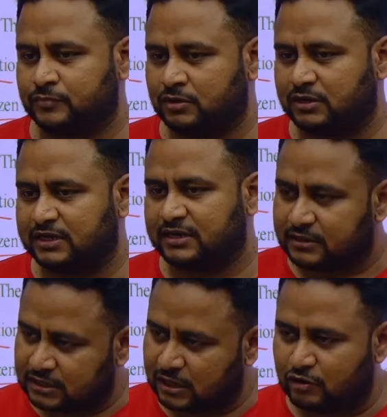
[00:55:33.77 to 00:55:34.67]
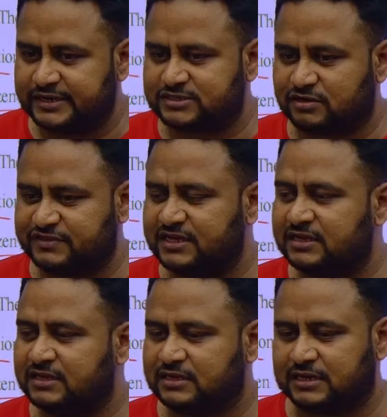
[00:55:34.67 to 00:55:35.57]
Okay, governance of the
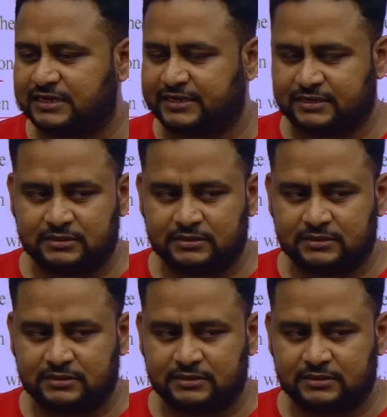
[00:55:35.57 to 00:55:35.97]
country.